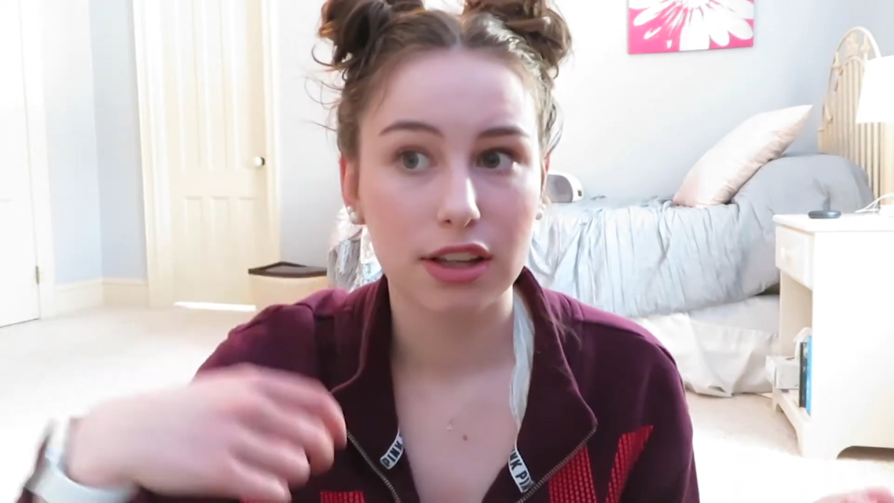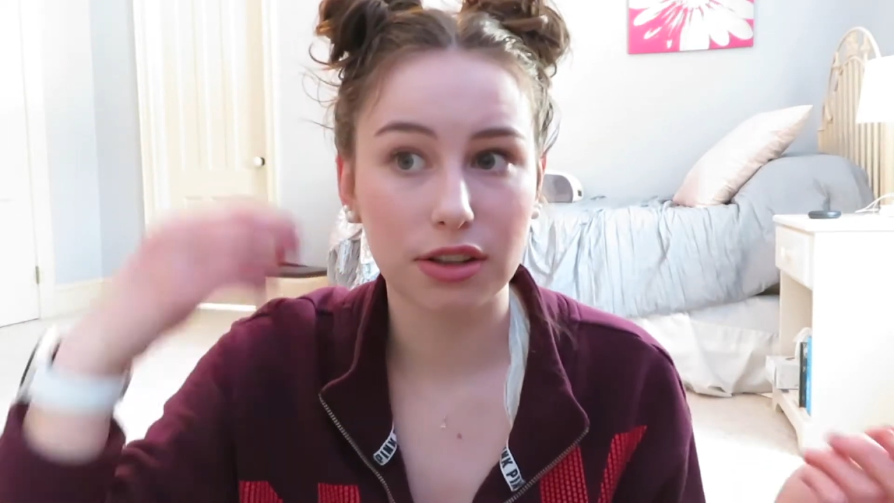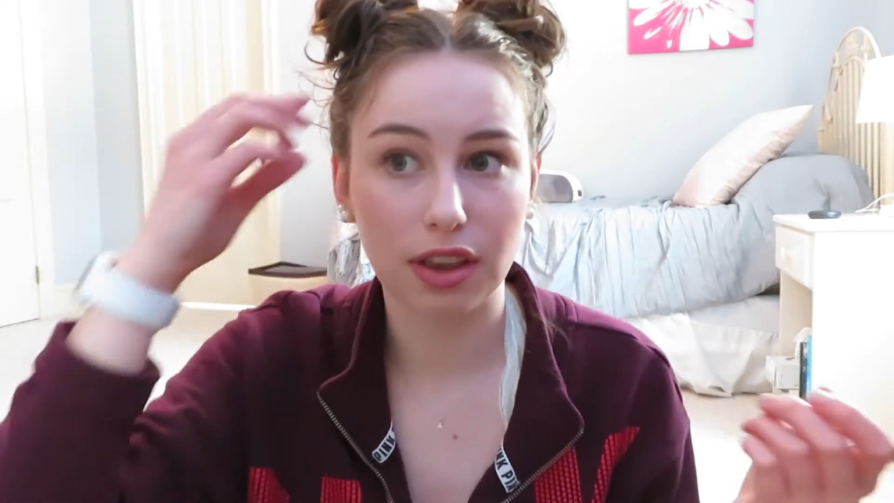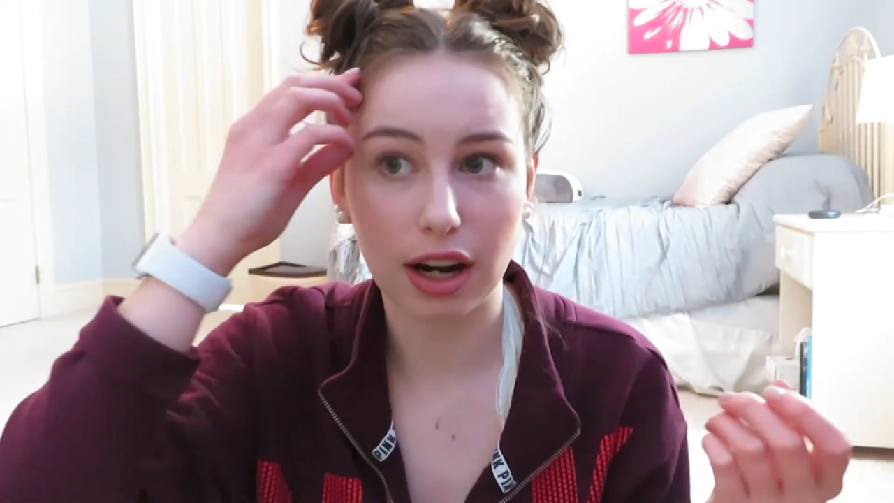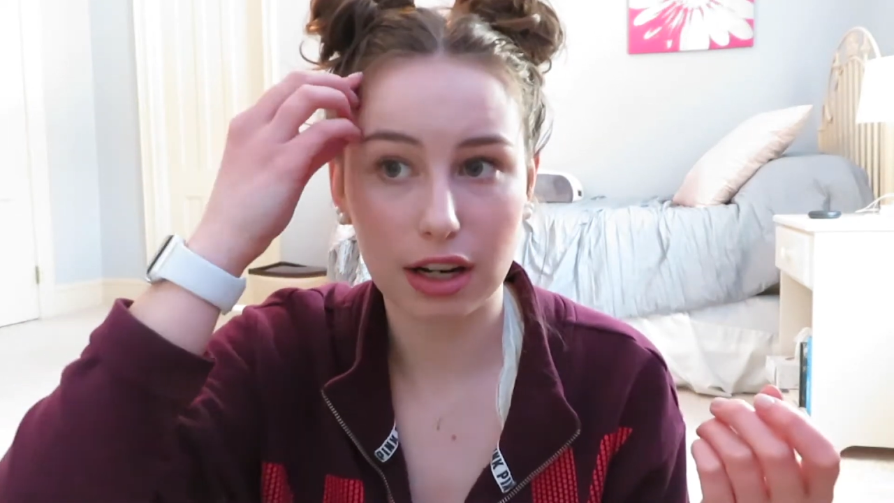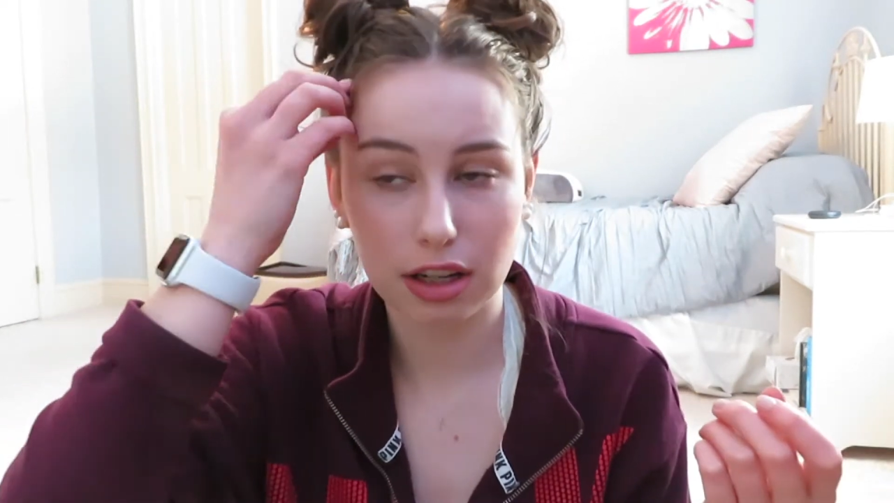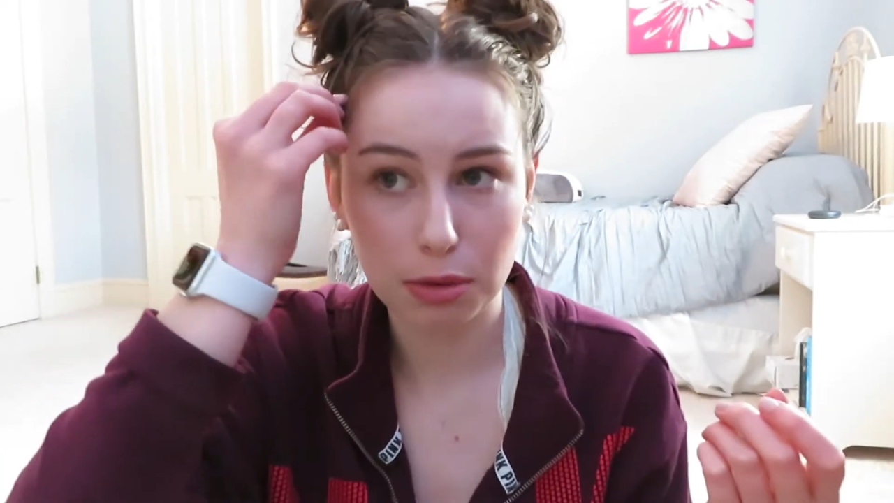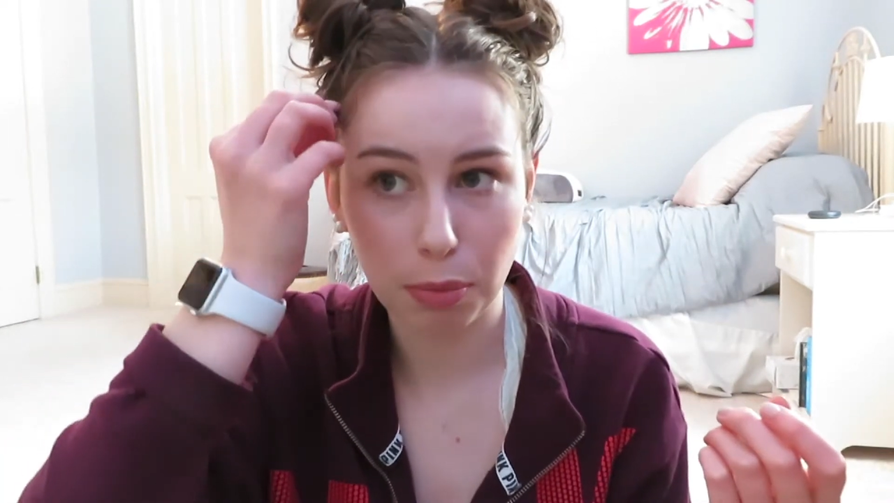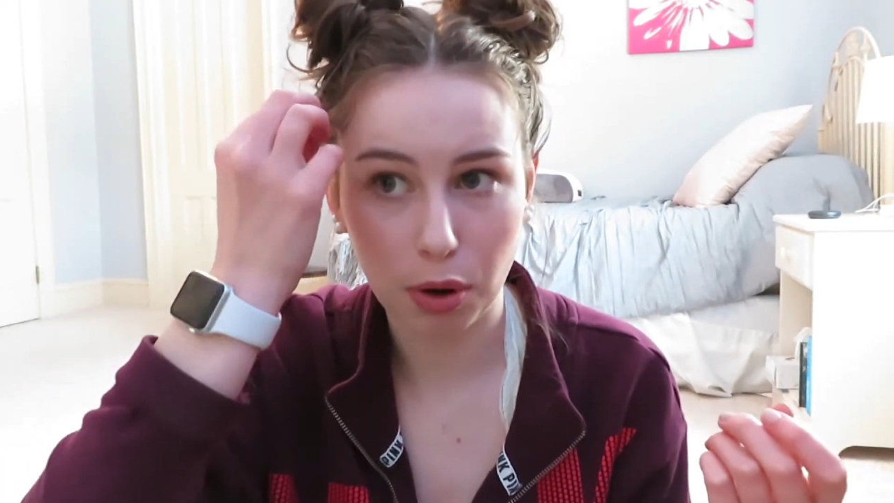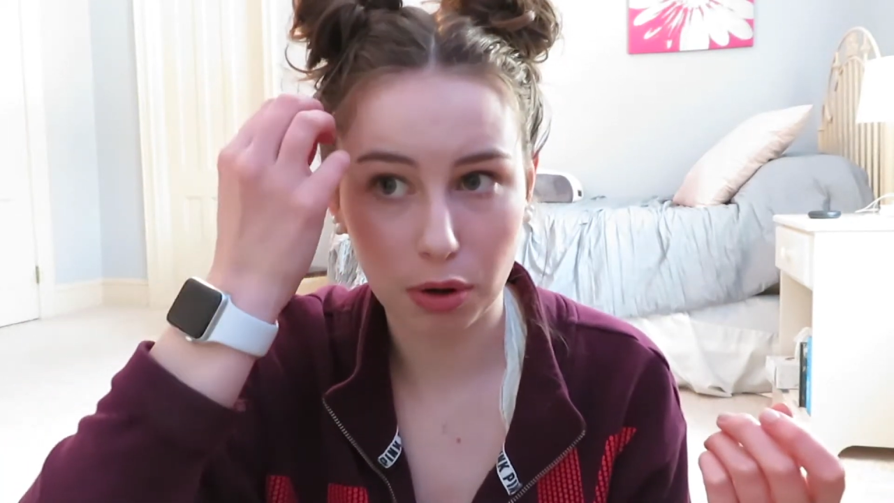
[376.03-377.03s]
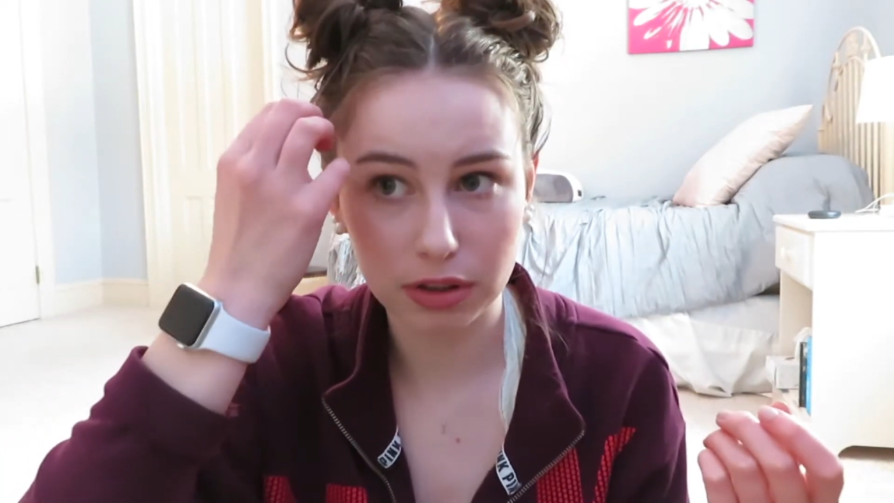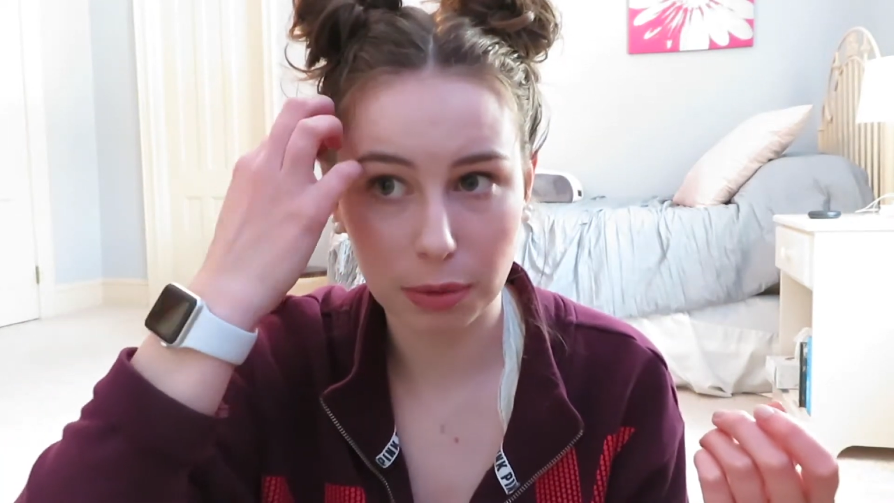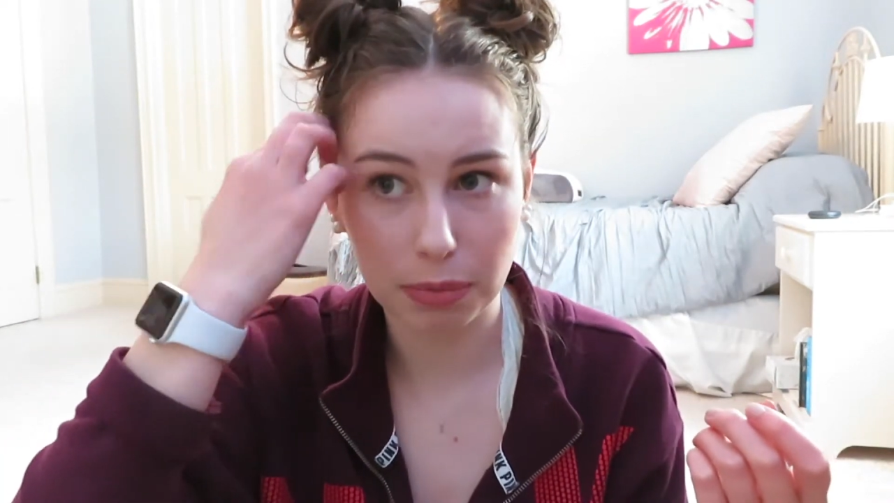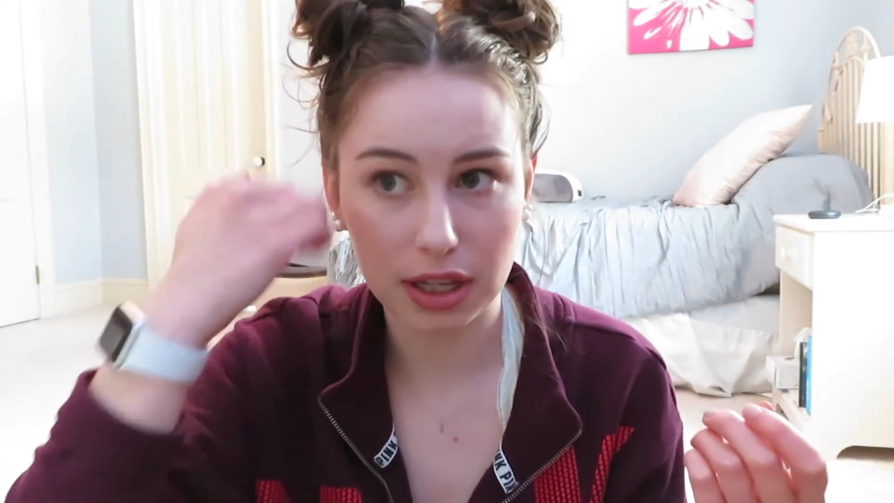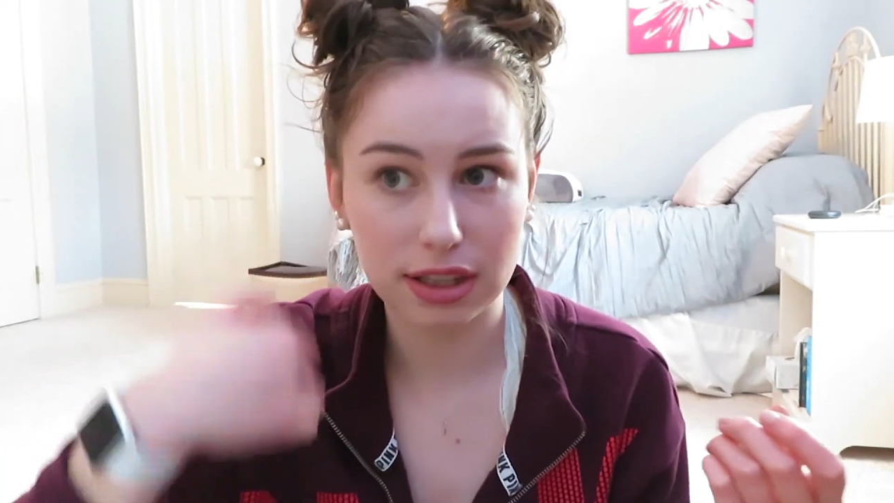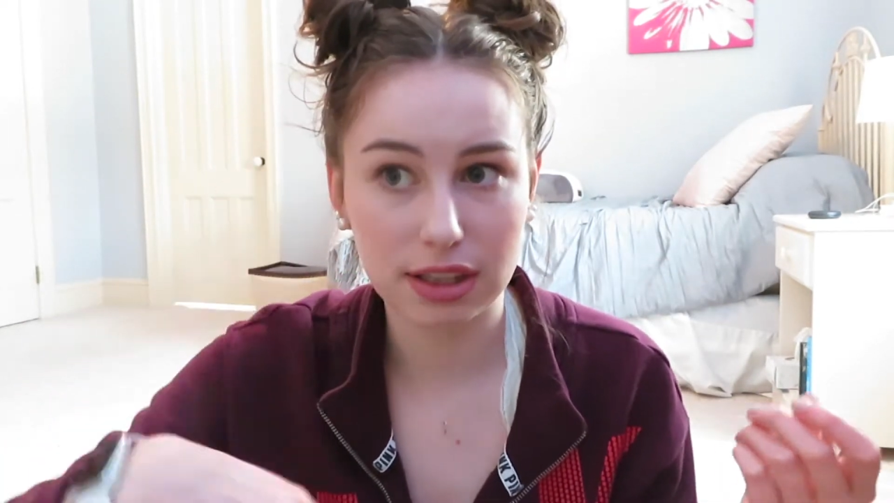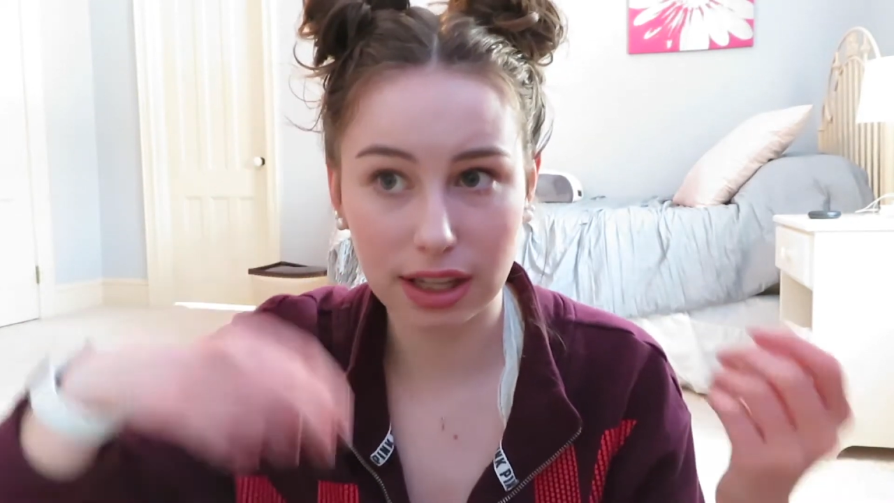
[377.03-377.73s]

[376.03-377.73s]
So then I just pull some pieces